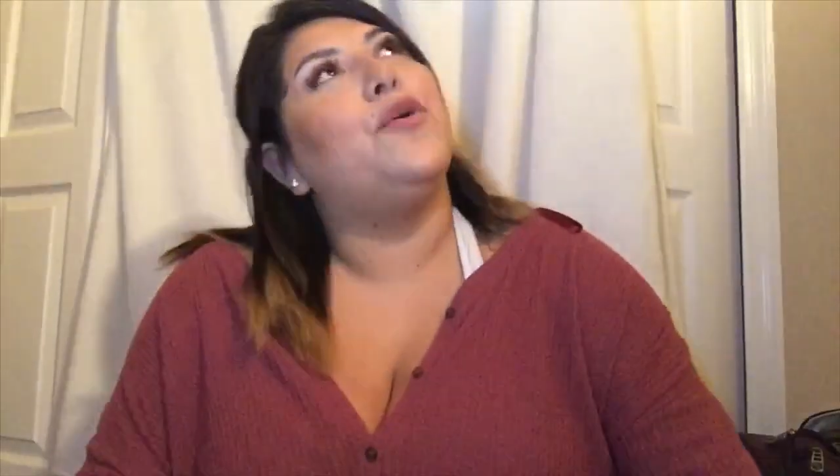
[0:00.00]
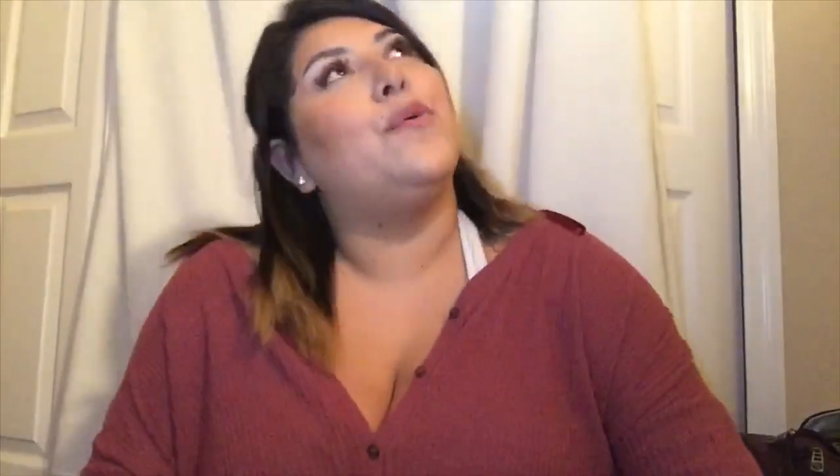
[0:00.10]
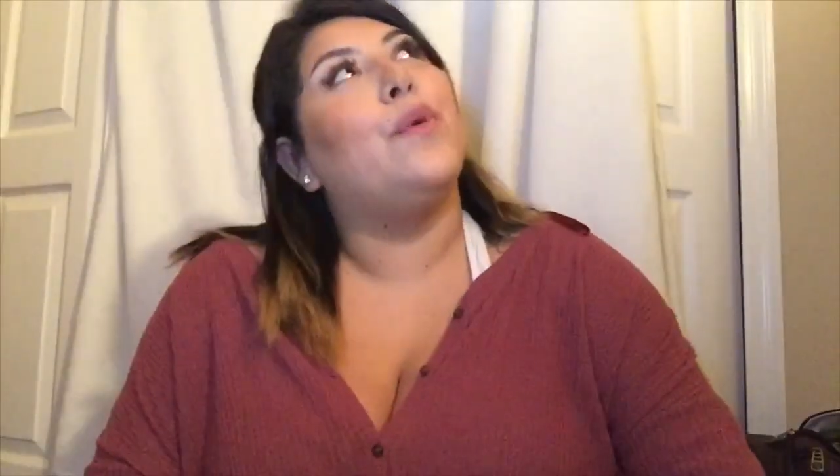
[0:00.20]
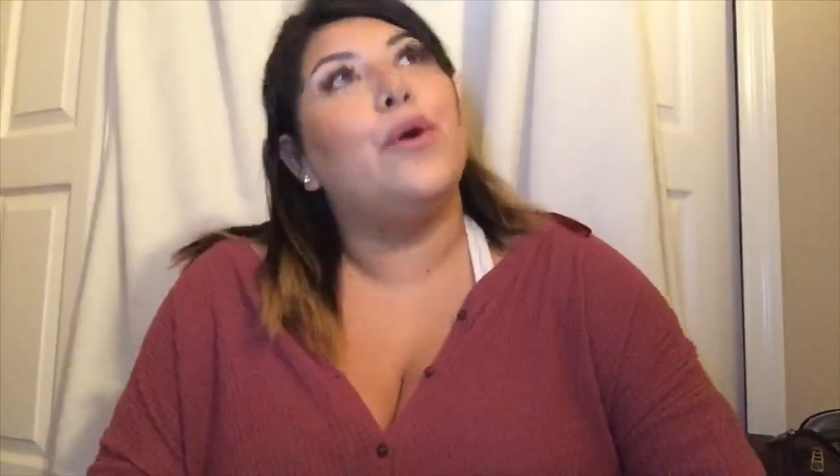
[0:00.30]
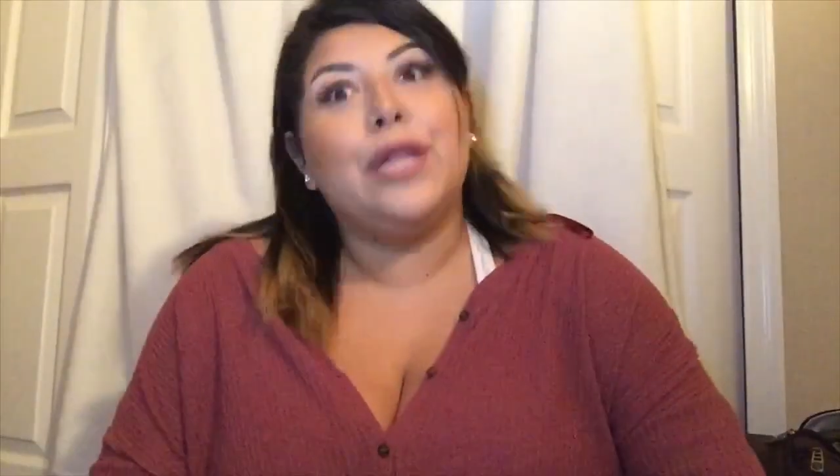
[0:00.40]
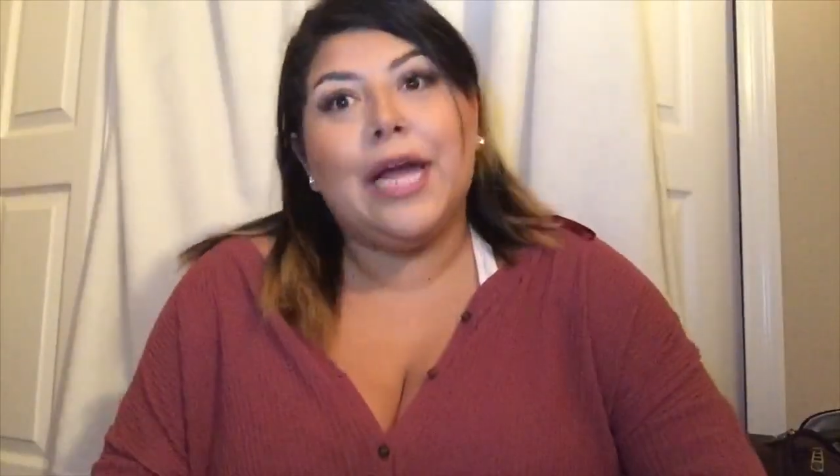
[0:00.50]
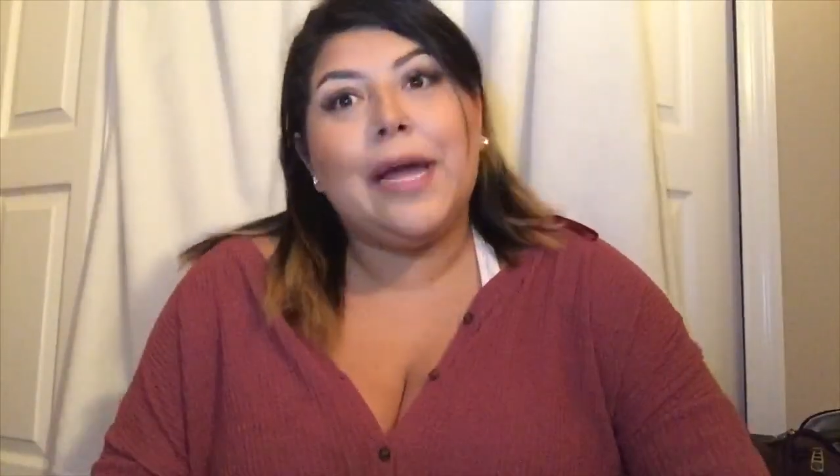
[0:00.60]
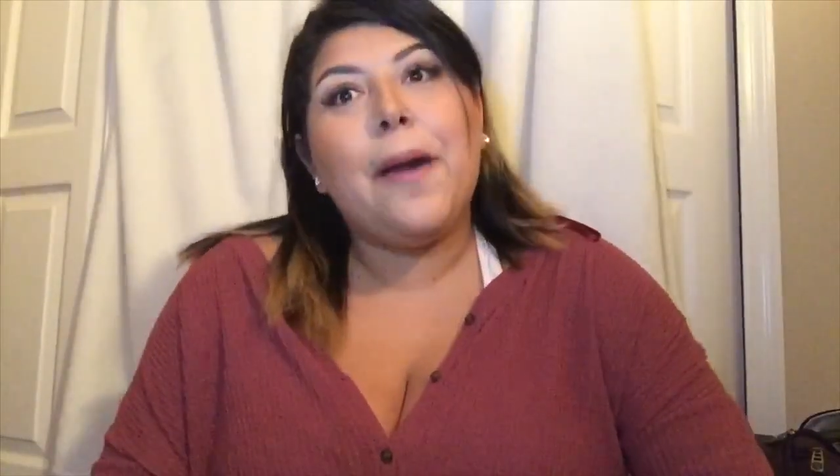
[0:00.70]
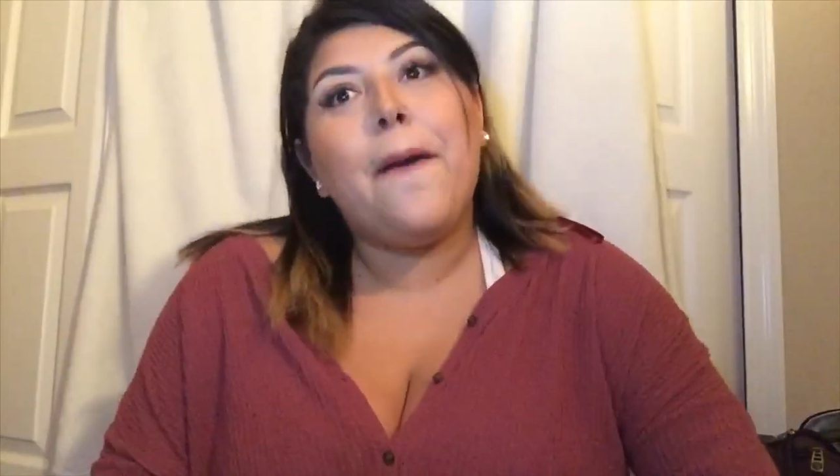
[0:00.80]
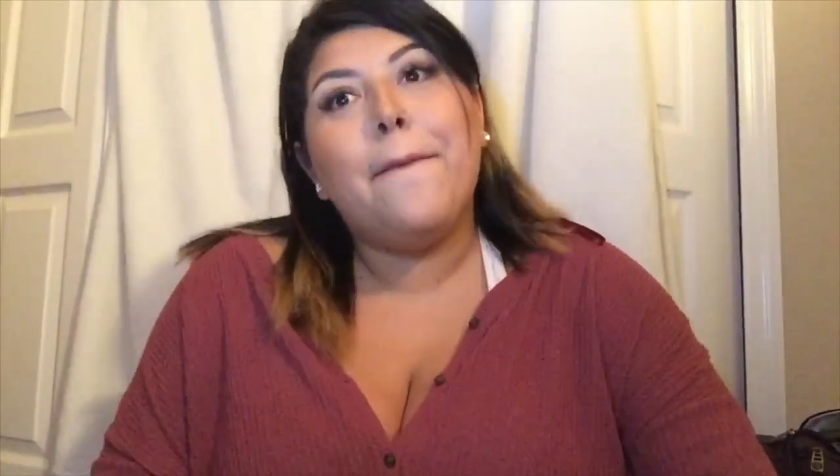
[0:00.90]

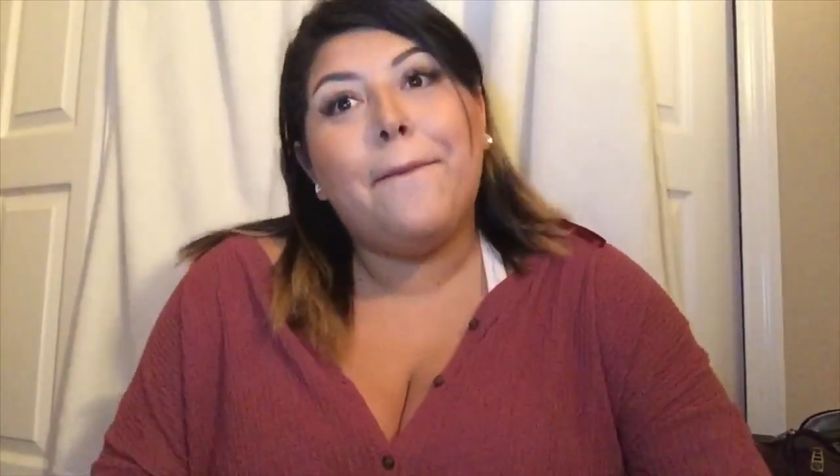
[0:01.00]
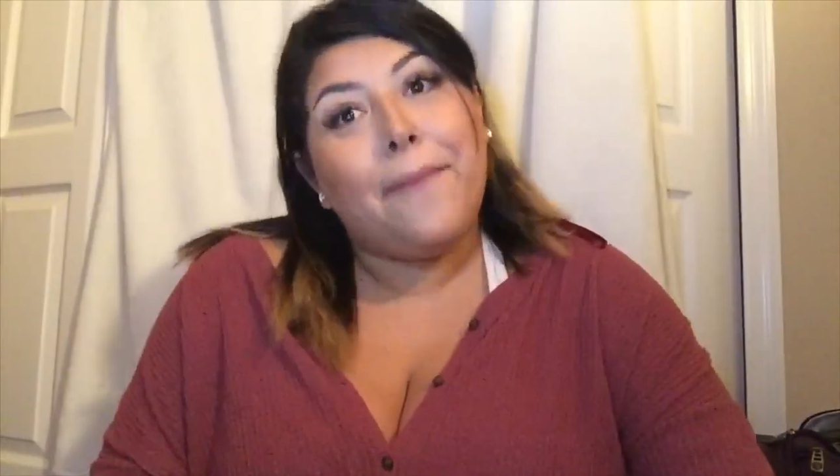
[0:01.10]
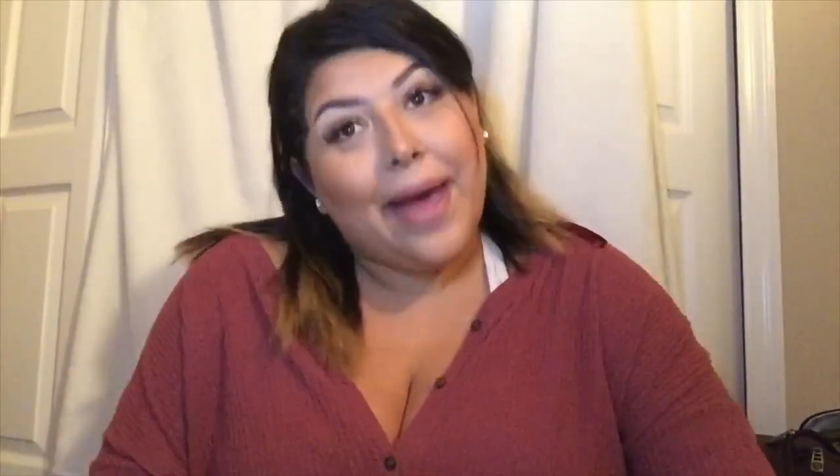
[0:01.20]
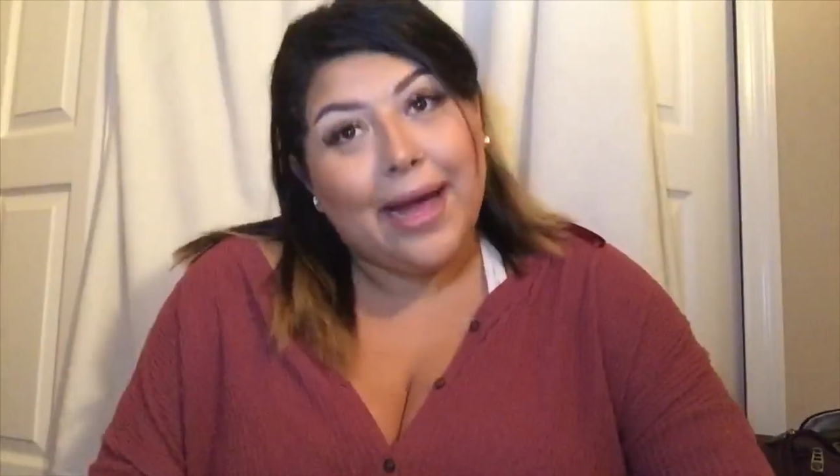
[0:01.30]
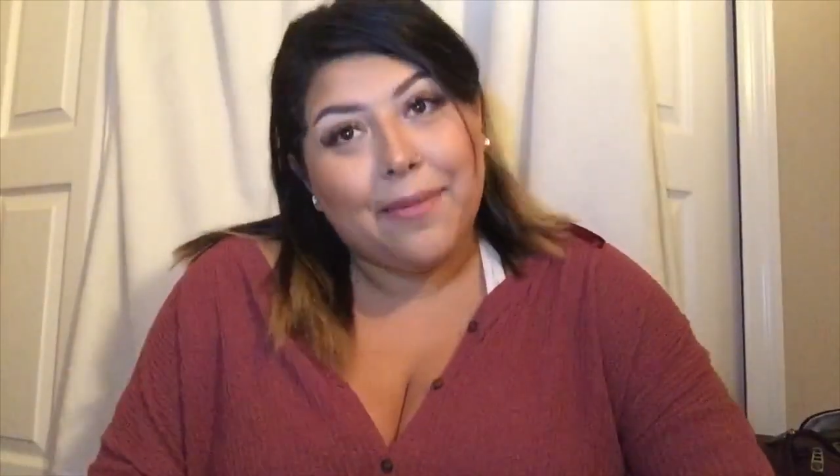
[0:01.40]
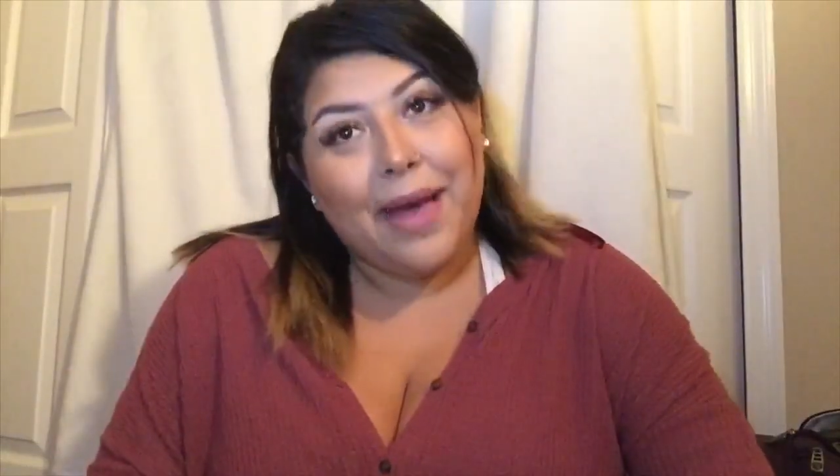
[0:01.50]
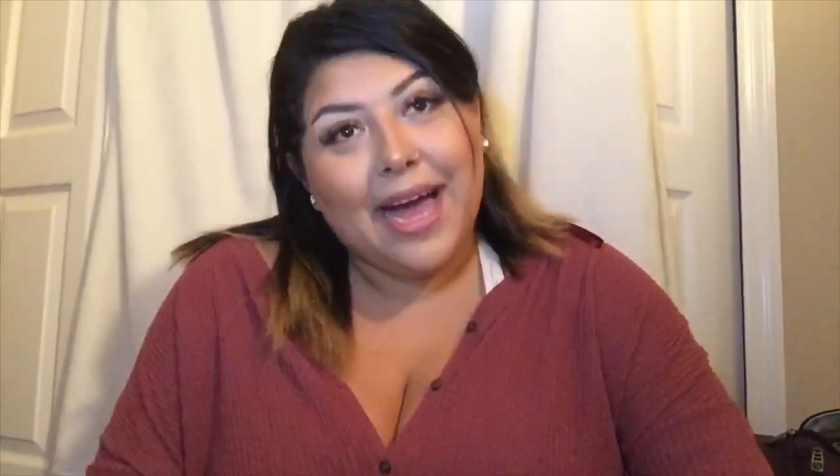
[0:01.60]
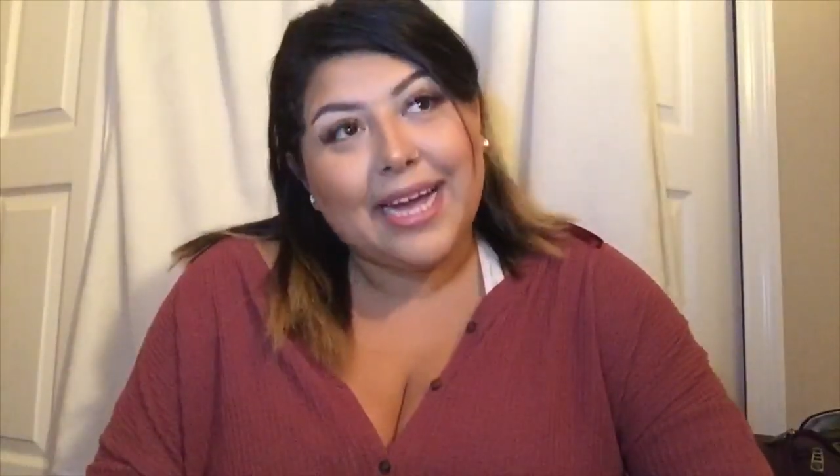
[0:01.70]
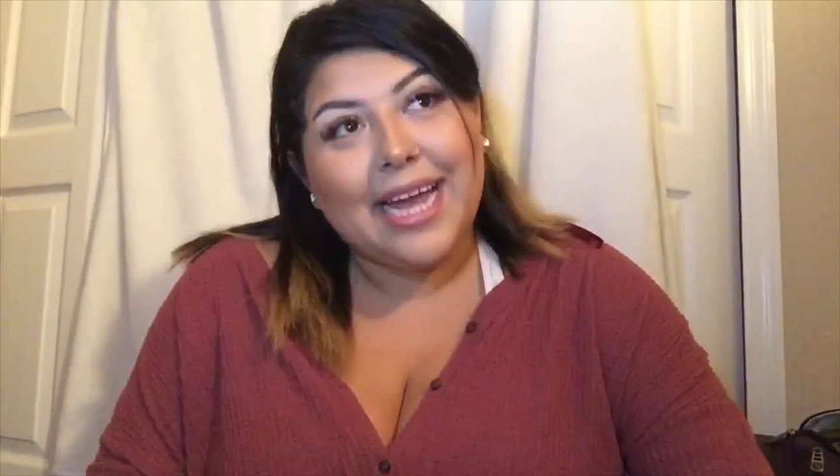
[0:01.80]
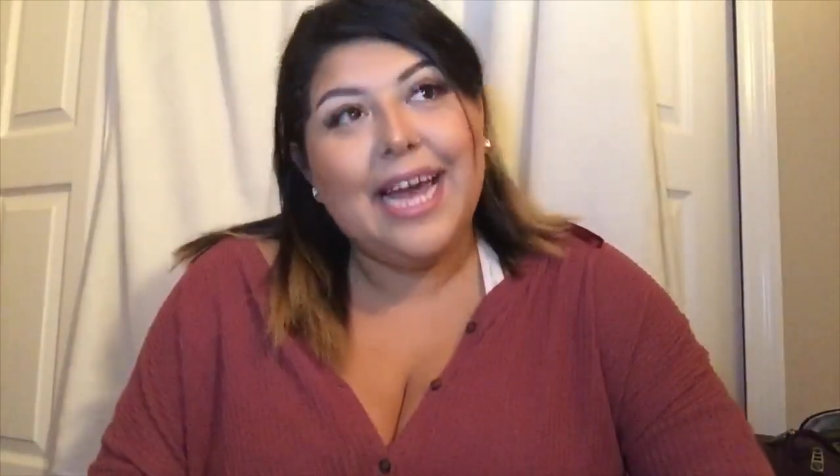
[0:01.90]
rolling
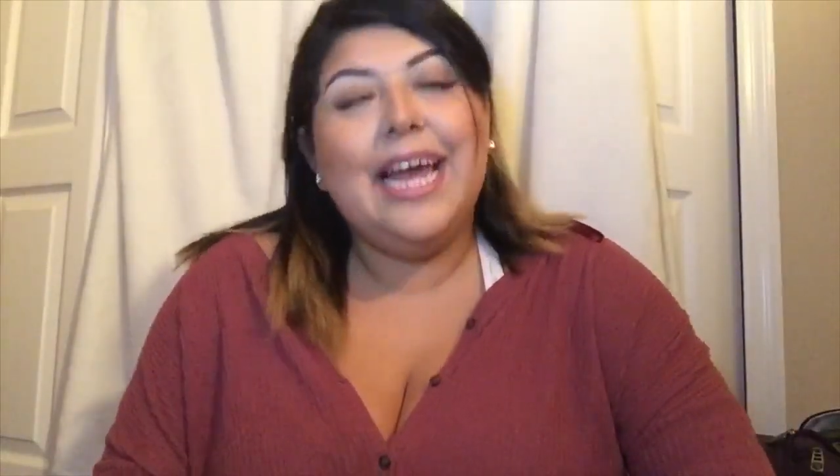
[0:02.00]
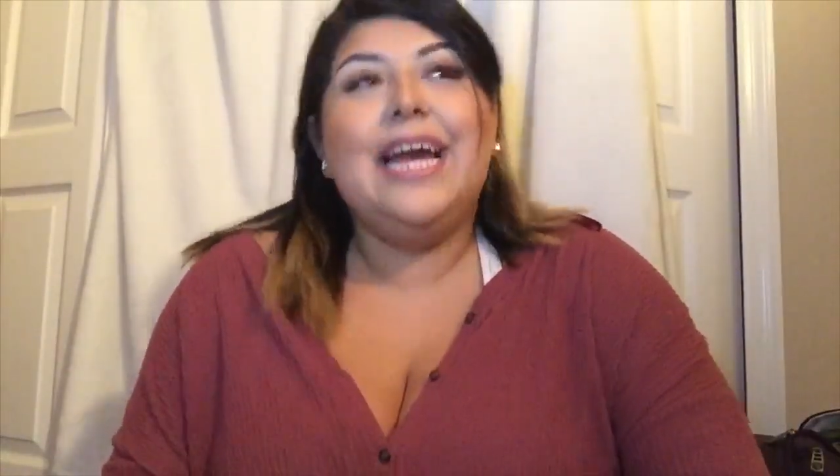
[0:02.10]
backpack.